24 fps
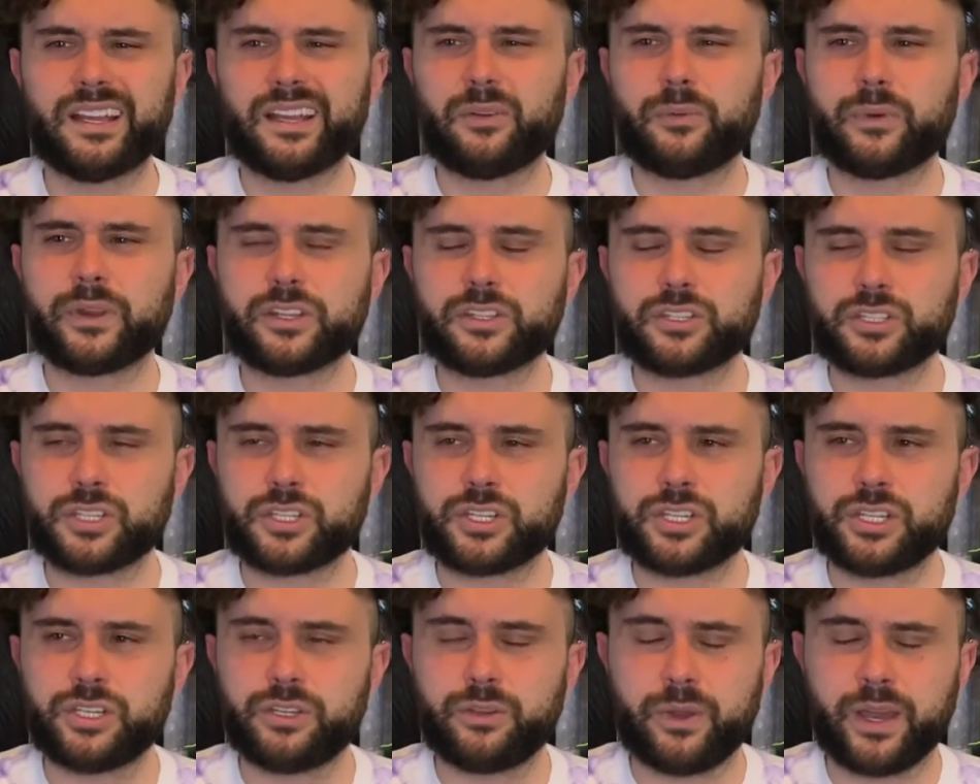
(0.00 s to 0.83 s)
What else did
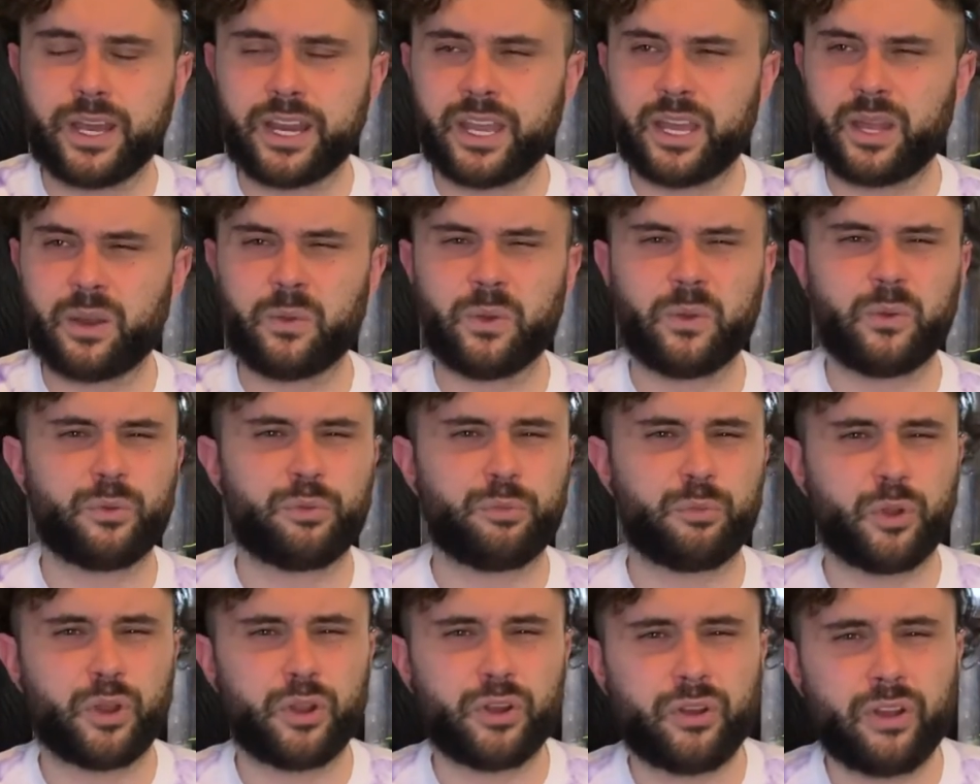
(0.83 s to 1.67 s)
she do? How to Get Away with
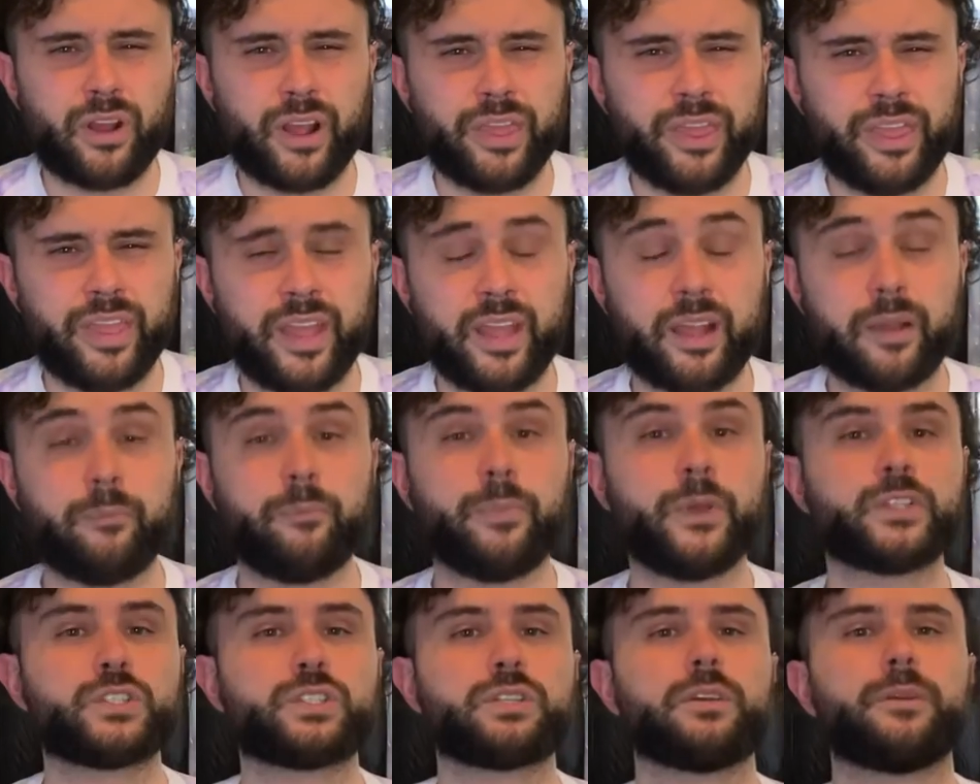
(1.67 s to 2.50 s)
Murder, I think. A
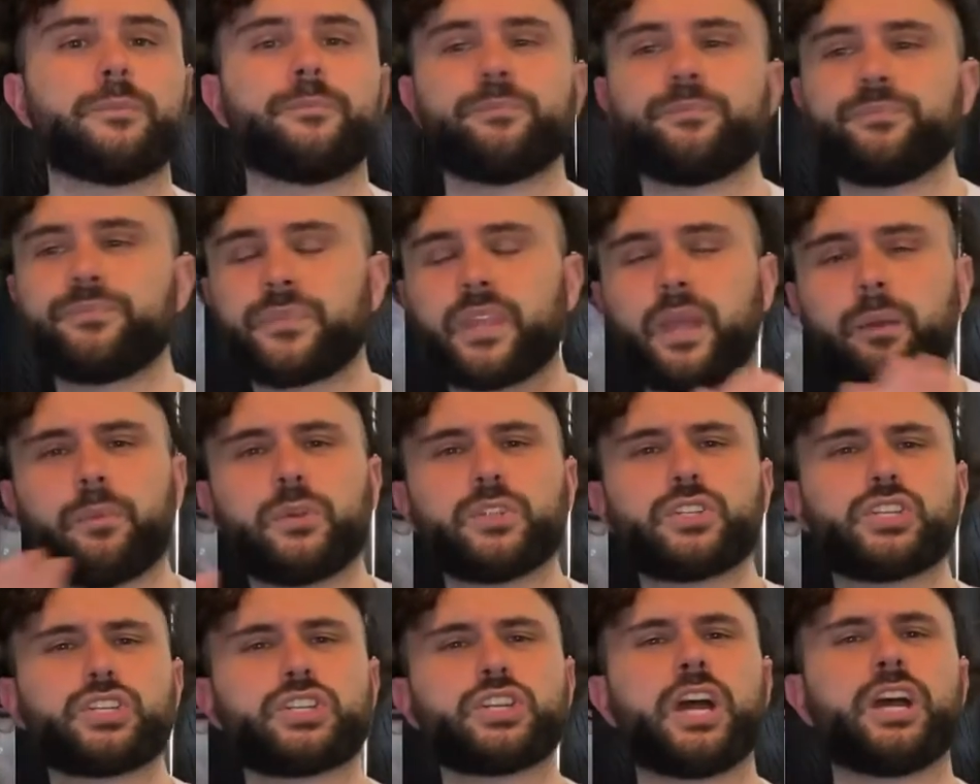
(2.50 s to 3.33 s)
bunch of
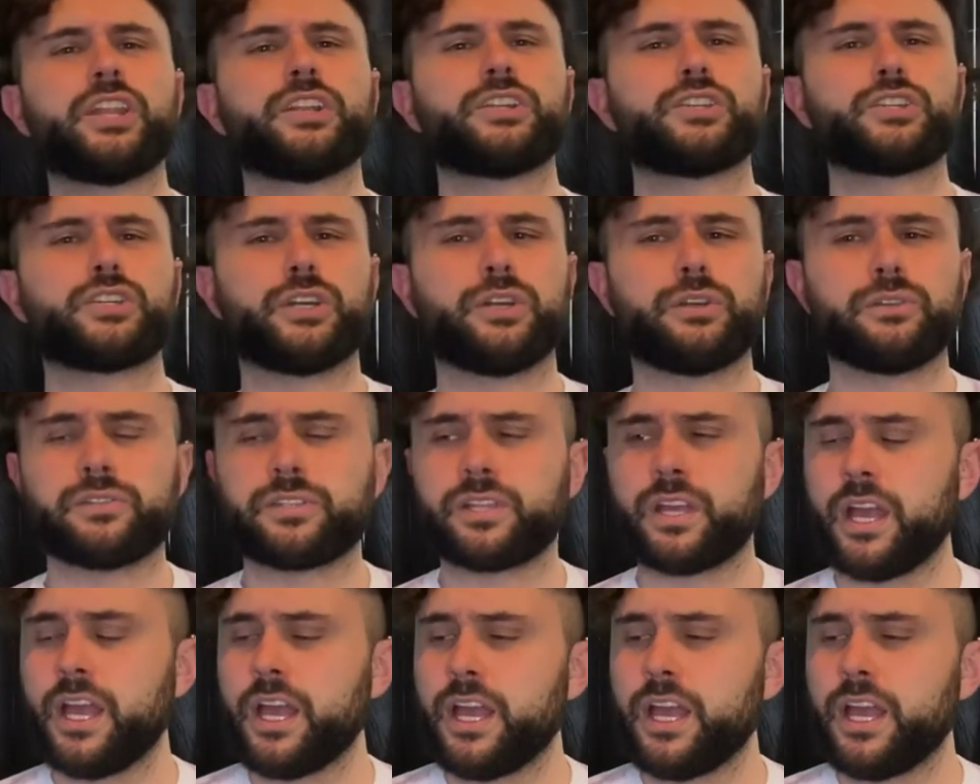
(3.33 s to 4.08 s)
Shonda shows.